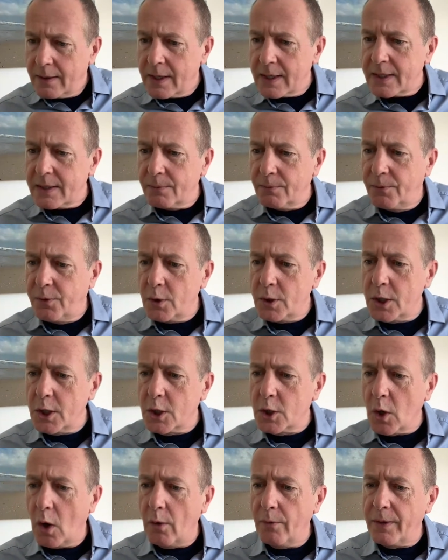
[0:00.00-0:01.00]
some
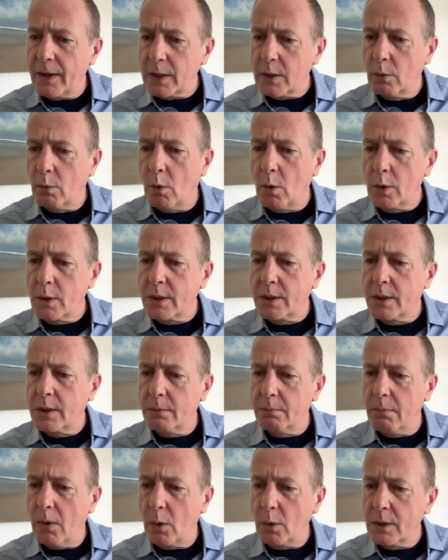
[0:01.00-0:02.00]
footage of that award to
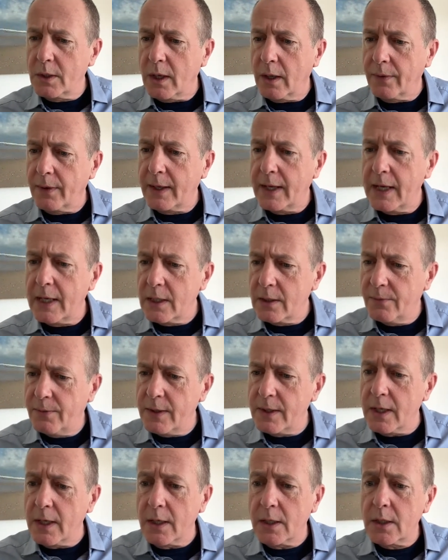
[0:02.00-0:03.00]
Malta, the King's
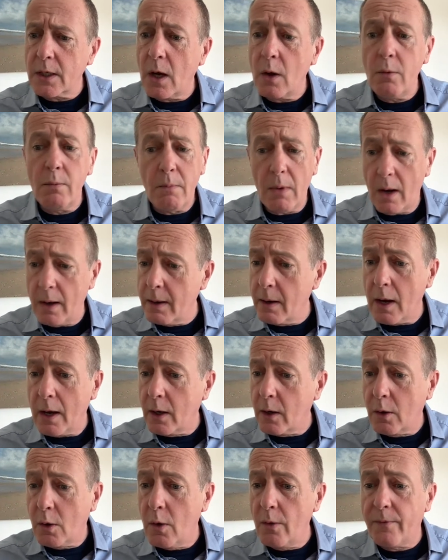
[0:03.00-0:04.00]
visits. Oh,
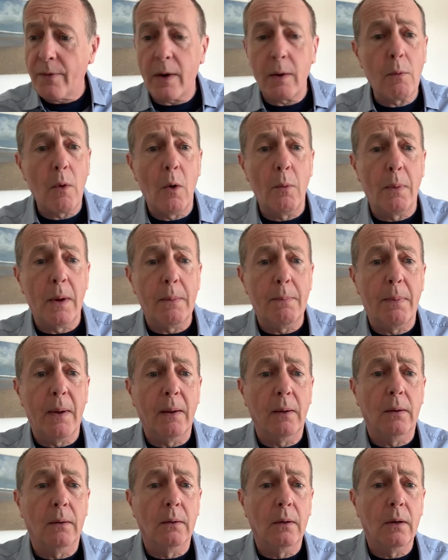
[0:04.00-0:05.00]
it could very well be,
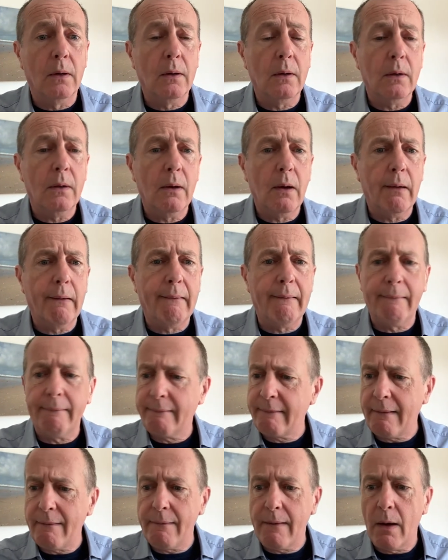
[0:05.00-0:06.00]
Bill.
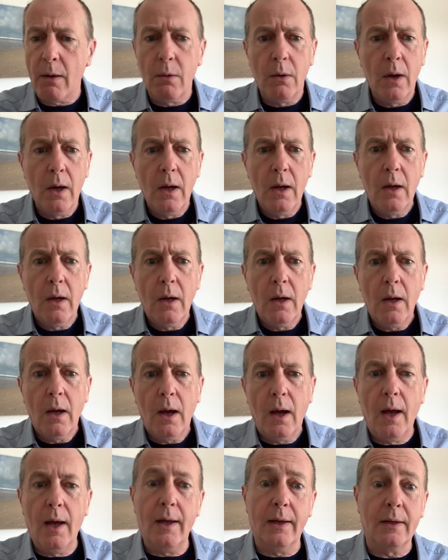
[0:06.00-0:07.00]
Don't know.
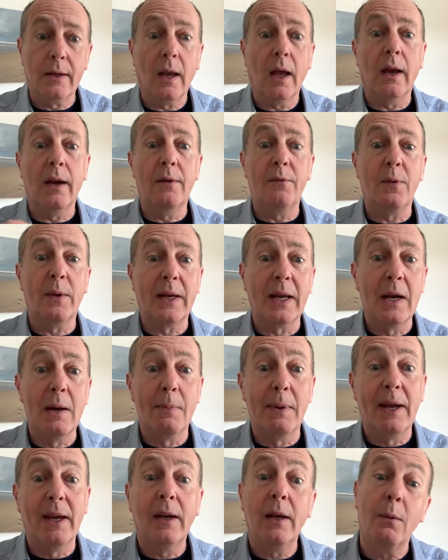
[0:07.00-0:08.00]
And if we're going to
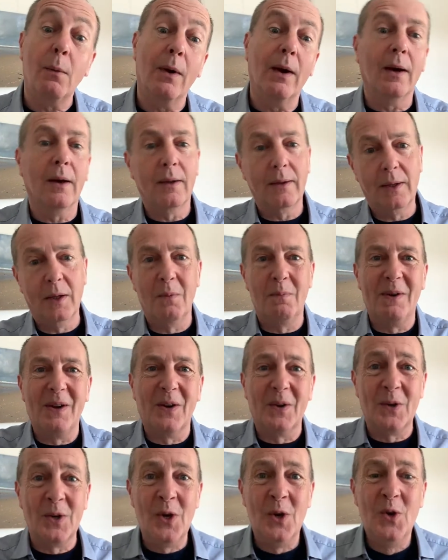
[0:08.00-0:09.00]
be anywhere, they'll be
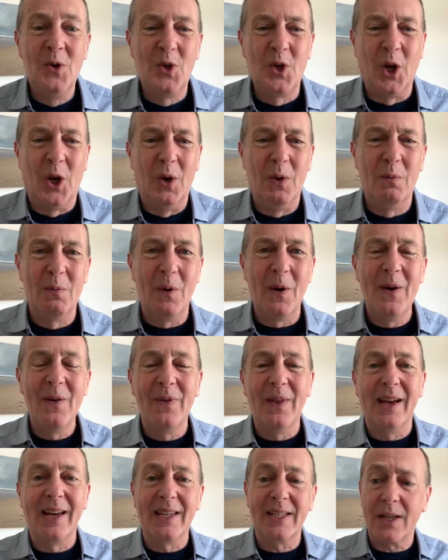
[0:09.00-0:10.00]
on YouTube, won't
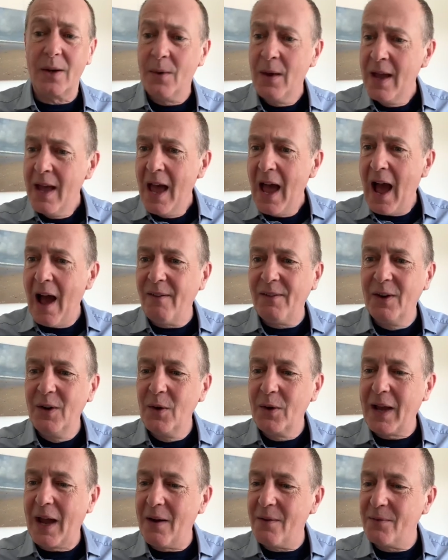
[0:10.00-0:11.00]
they? So have a
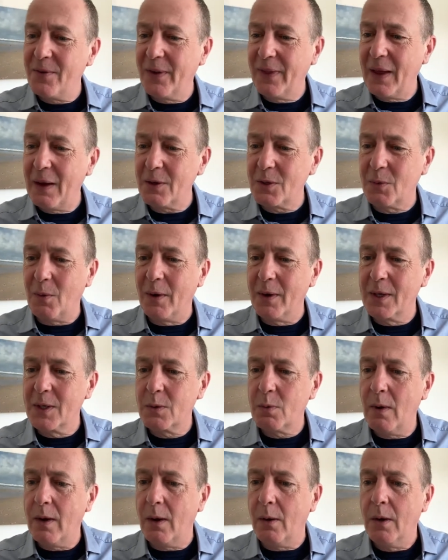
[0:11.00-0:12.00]
look out for that one
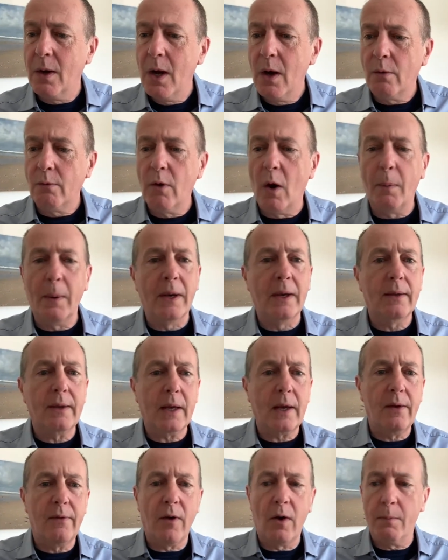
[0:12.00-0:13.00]
as well. Robin,
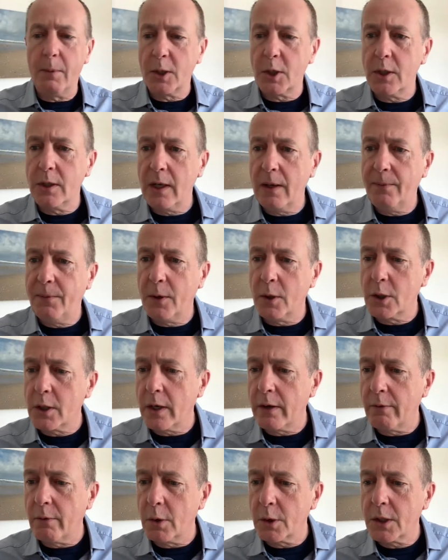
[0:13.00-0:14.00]
thank you very much indeed for your
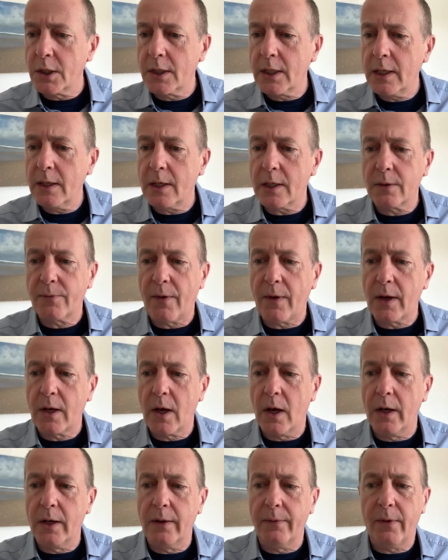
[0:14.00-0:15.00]
generosity. That's very
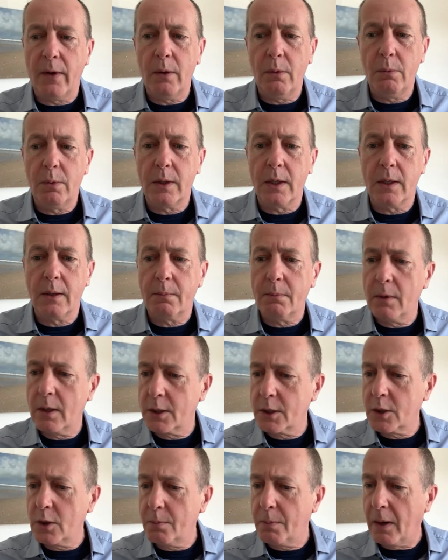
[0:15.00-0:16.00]
kind of you, with a
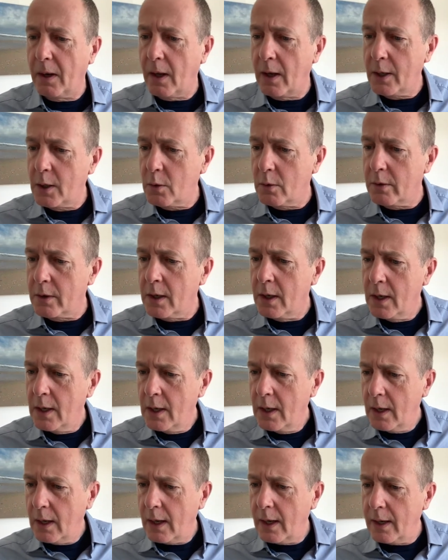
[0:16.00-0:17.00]
super like or a
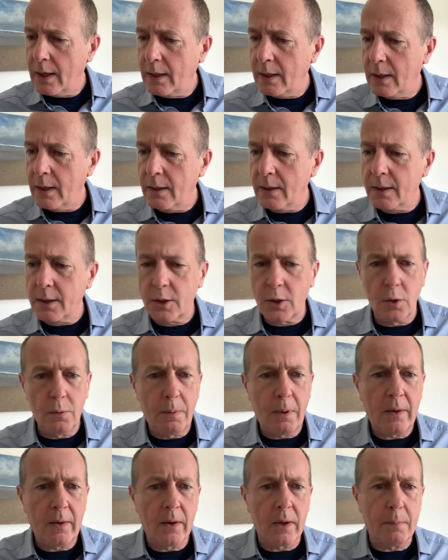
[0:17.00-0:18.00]

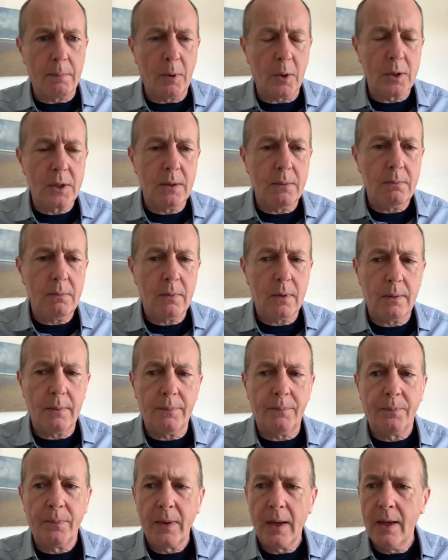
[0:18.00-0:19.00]
super at the
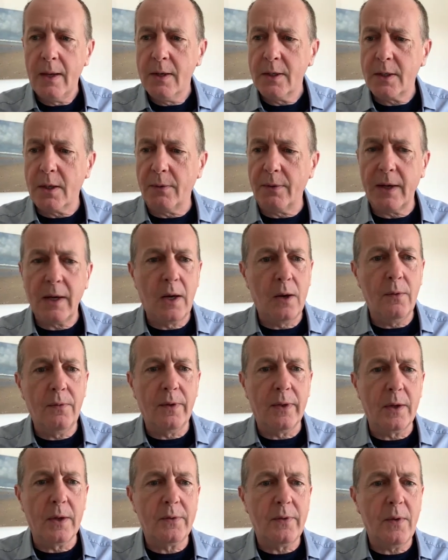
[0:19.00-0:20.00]
bottom. So thank you
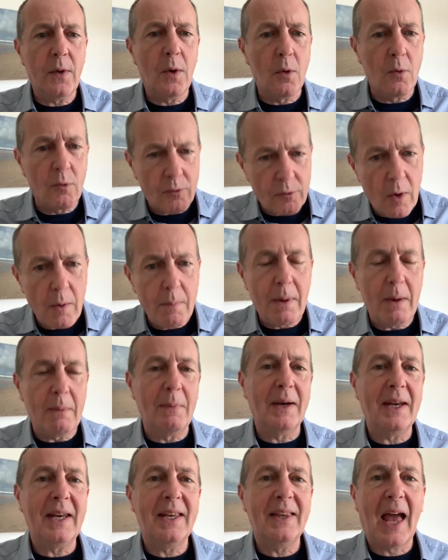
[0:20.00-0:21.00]
for those of you who throw a bit of
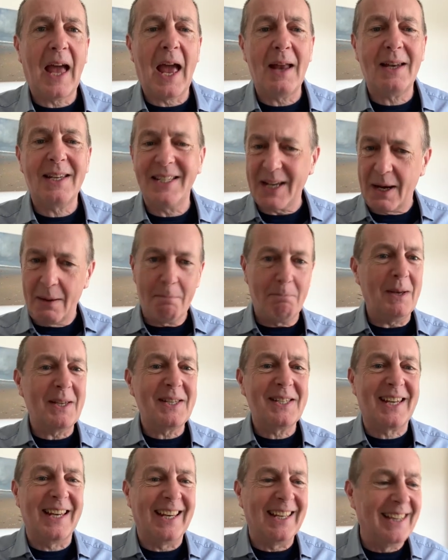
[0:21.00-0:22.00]
money in the hat. It's like
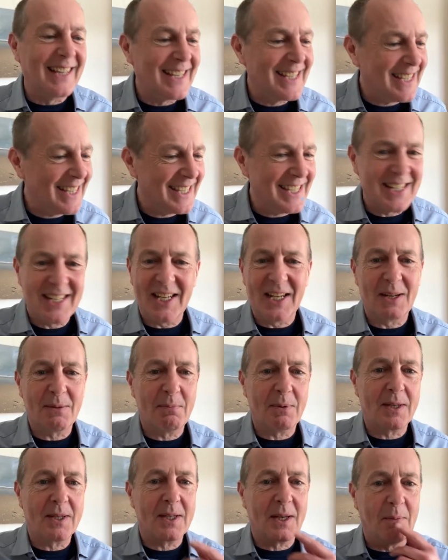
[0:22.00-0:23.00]
busking, this, isn't it?
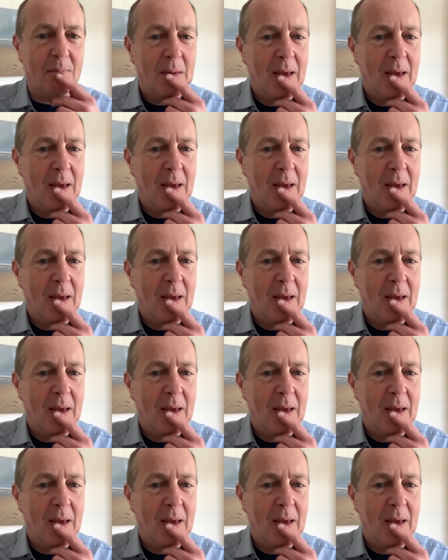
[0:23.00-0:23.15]
But